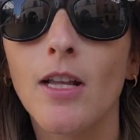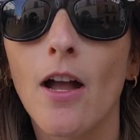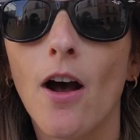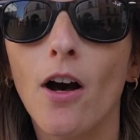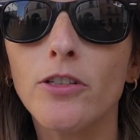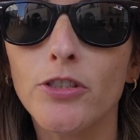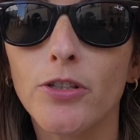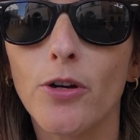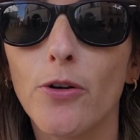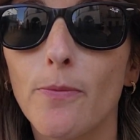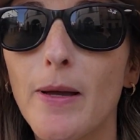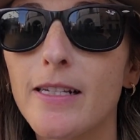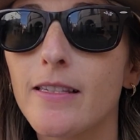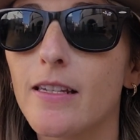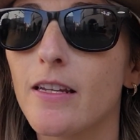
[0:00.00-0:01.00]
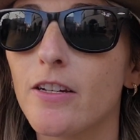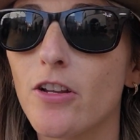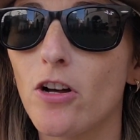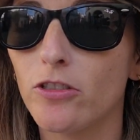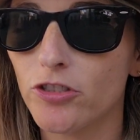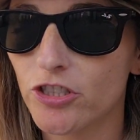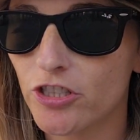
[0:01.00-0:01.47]
Also, Mexican
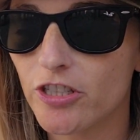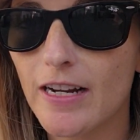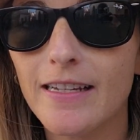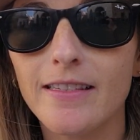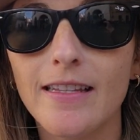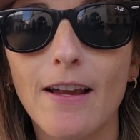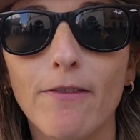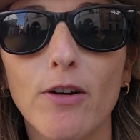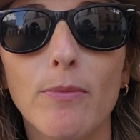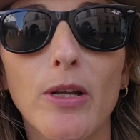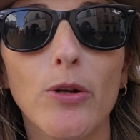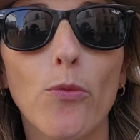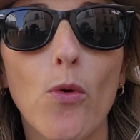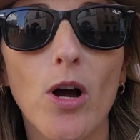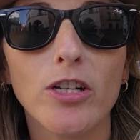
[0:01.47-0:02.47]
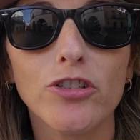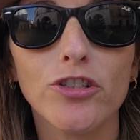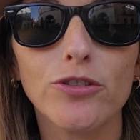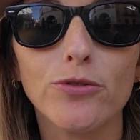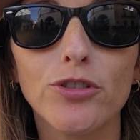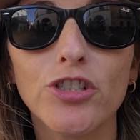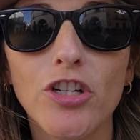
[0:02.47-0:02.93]
culture has never been one
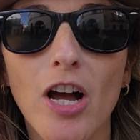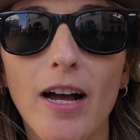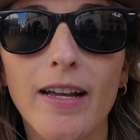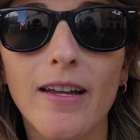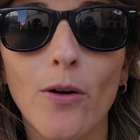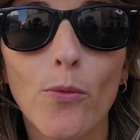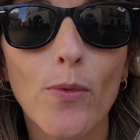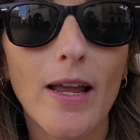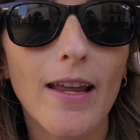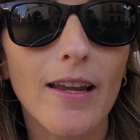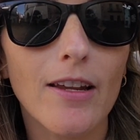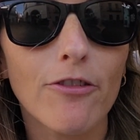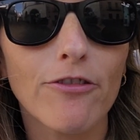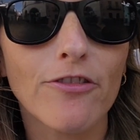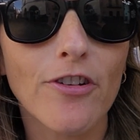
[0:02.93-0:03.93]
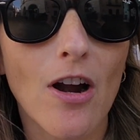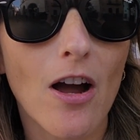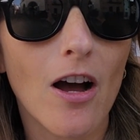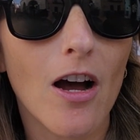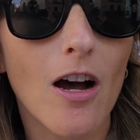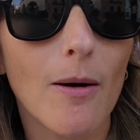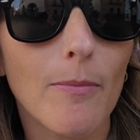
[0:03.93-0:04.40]
to shy away
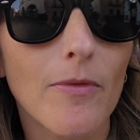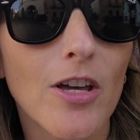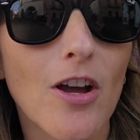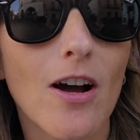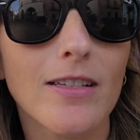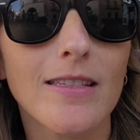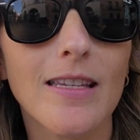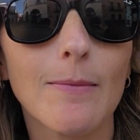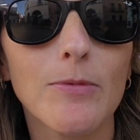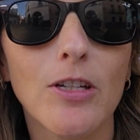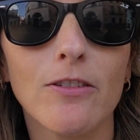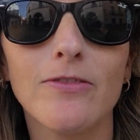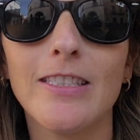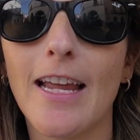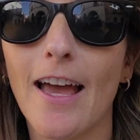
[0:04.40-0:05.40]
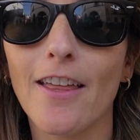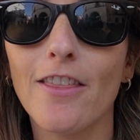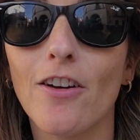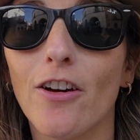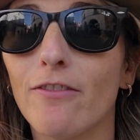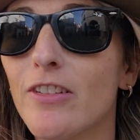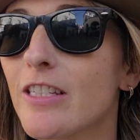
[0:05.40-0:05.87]
from the concept of death.
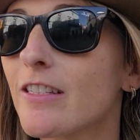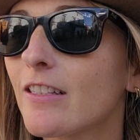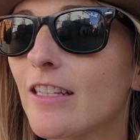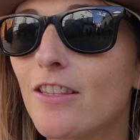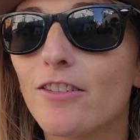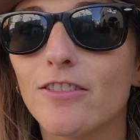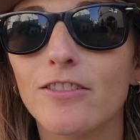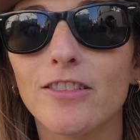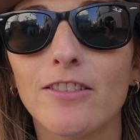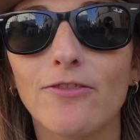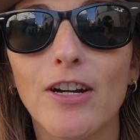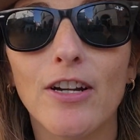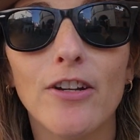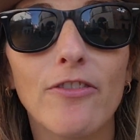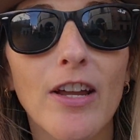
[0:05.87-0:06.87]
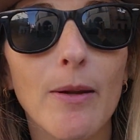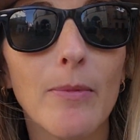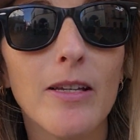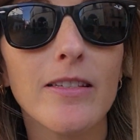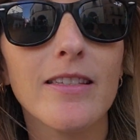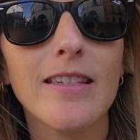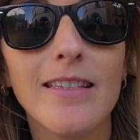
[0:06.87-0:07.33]
Obviously, there's the very
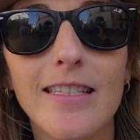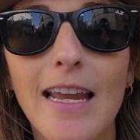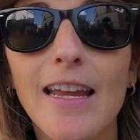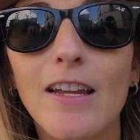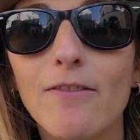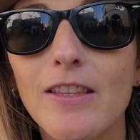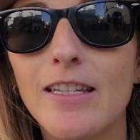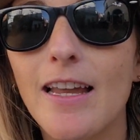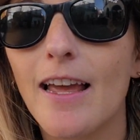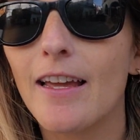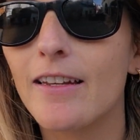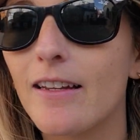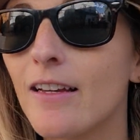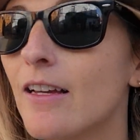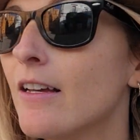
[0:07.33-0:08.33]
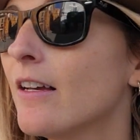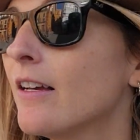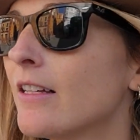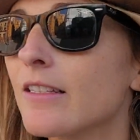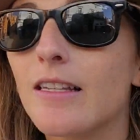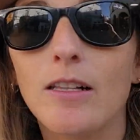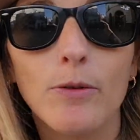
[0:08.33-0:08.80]
famous Day of the Dead
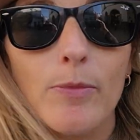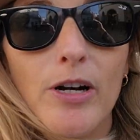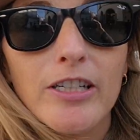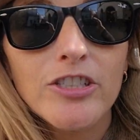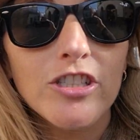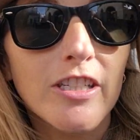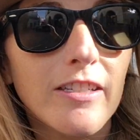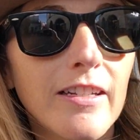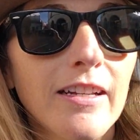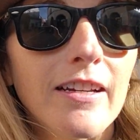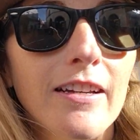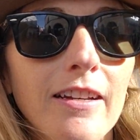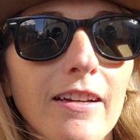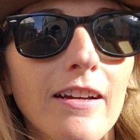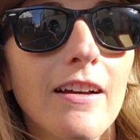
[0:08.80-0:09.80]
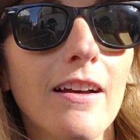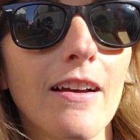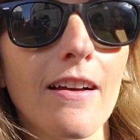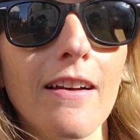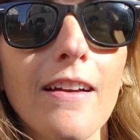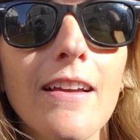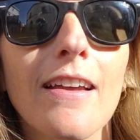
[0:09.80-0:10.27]
celebration,
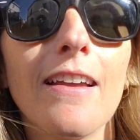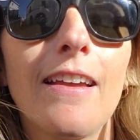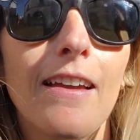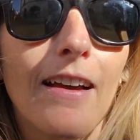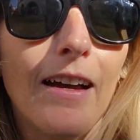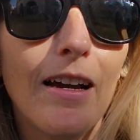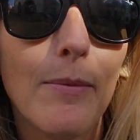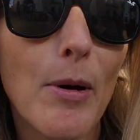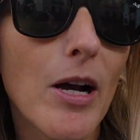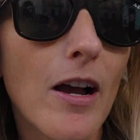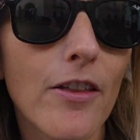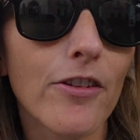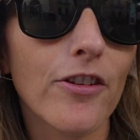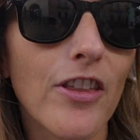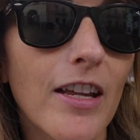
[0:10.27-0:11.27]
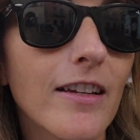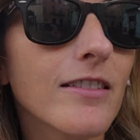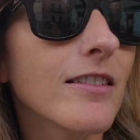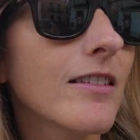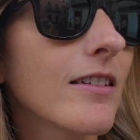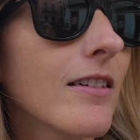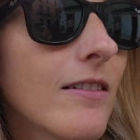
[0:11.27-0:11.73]
among other things.